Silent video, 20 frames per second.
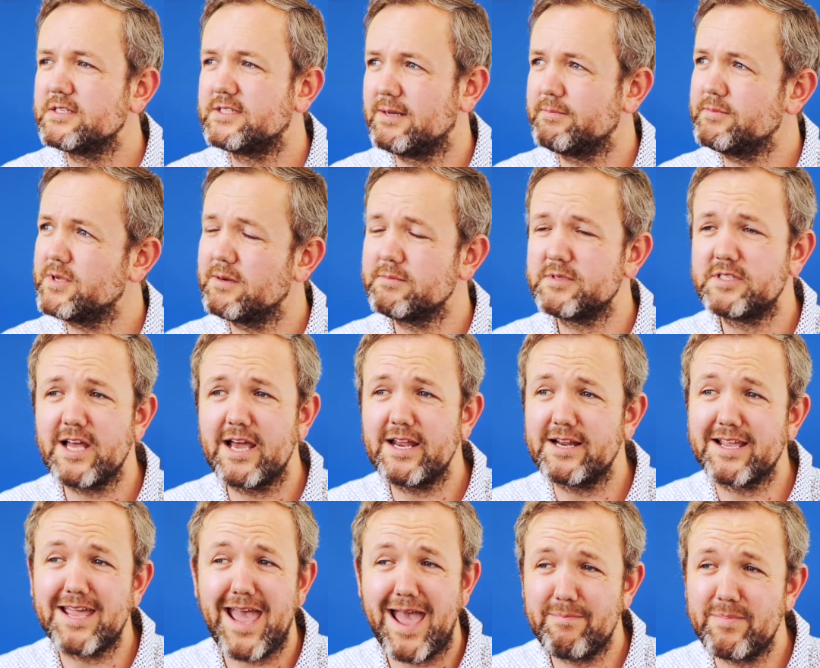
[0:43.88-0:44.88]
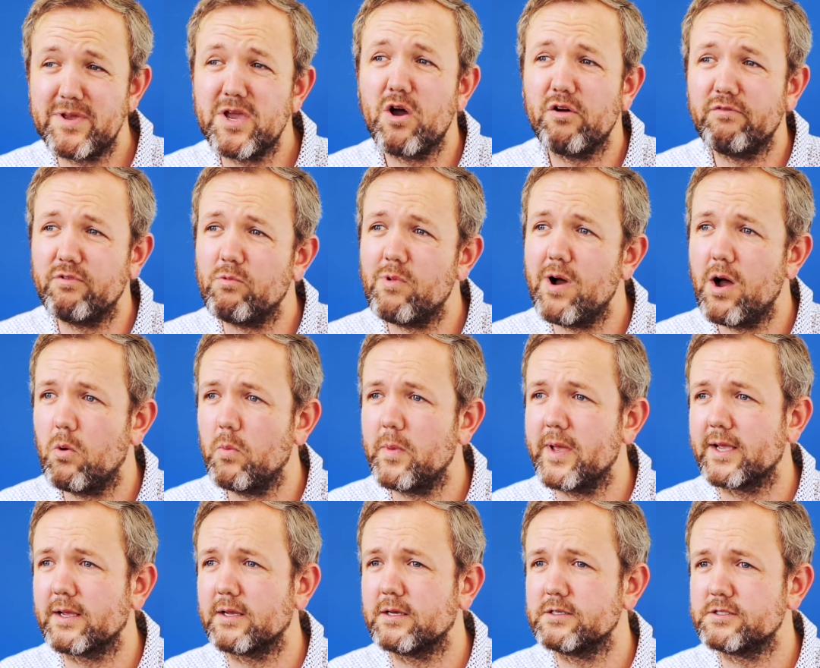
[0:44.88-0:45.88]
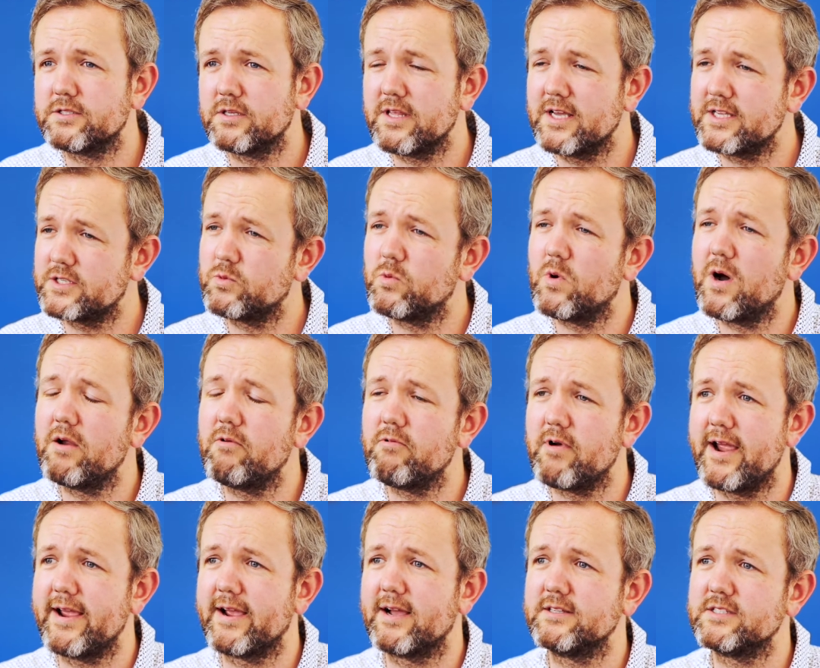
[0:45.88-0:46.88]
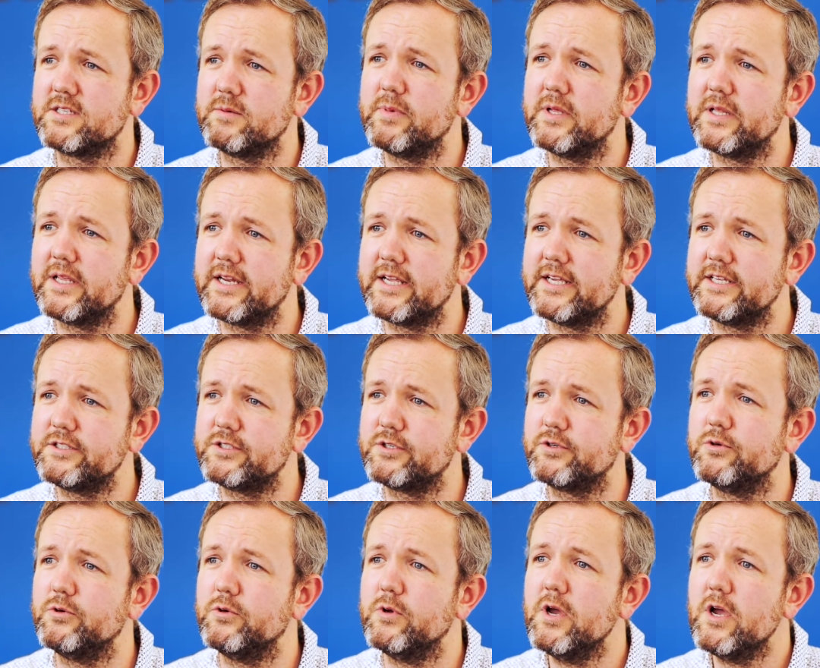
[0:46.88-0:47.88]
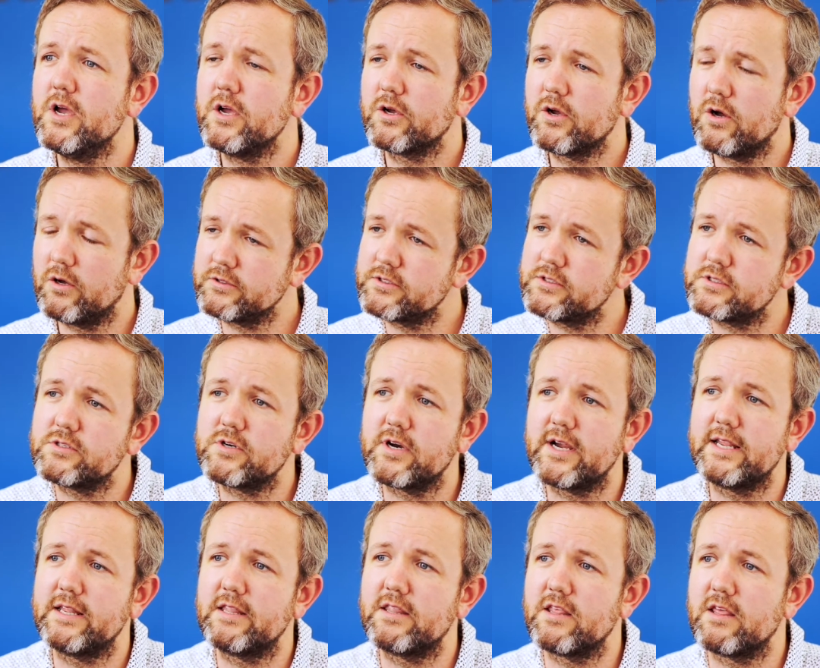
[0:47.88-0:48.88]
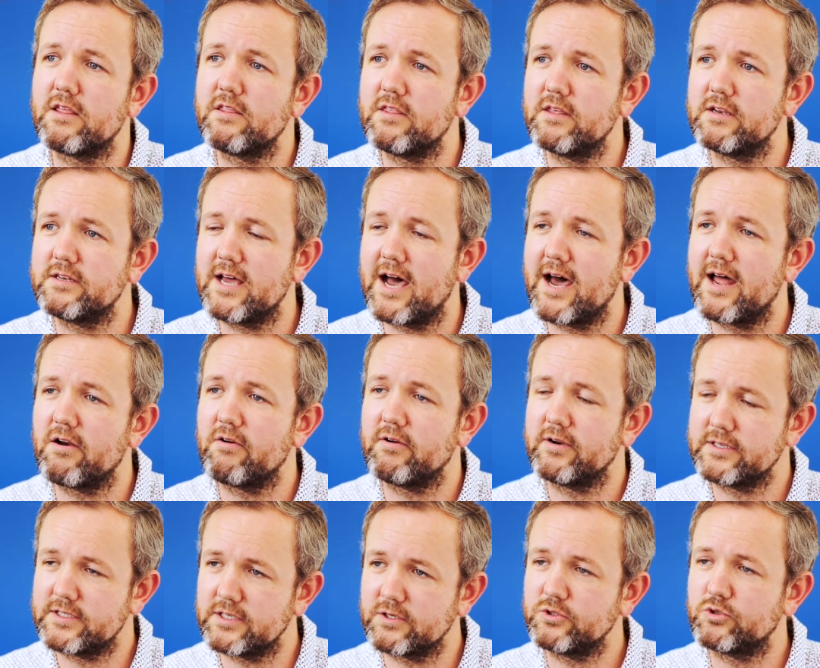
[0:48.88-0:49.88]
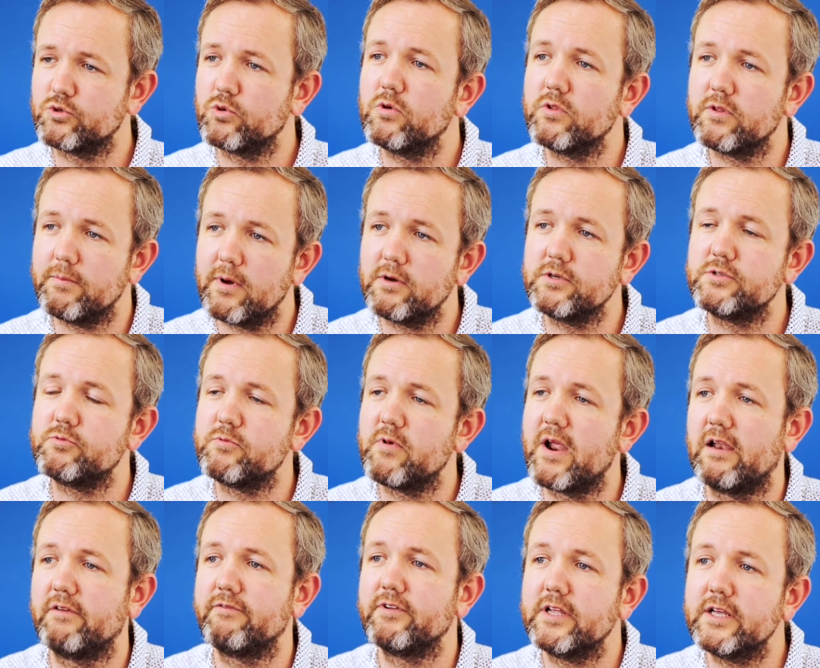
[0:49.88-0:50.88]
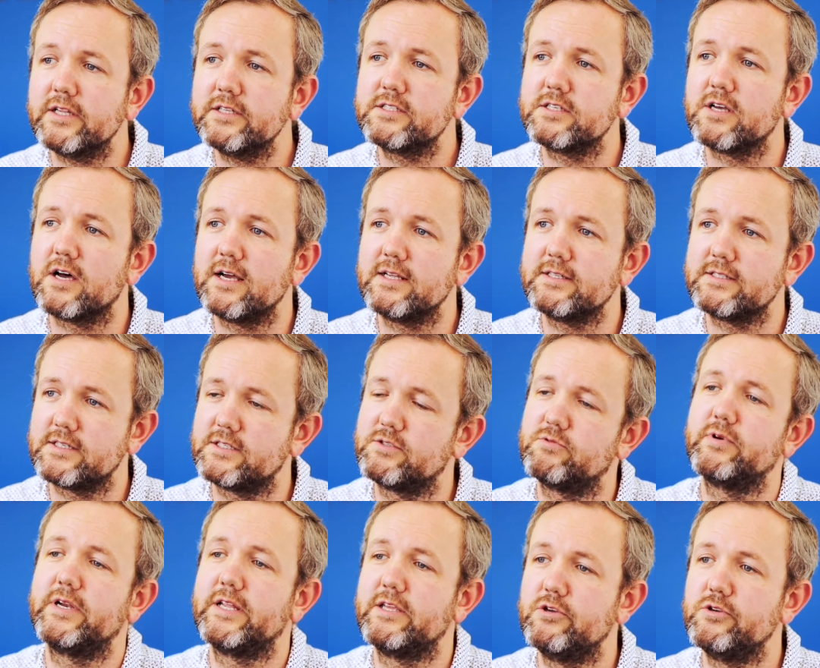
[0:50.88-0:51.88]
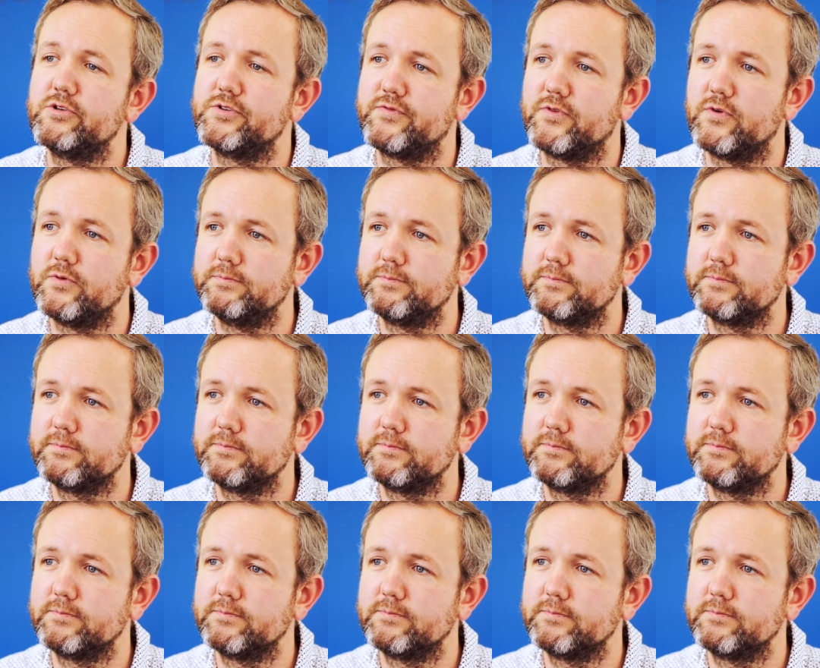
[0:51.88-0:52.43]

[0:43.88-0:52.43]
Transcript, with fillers: sometimes data can be overwhelming, so that's why Raygun's ability to concentrate the, the data and to draw the most relevant insights is really useful.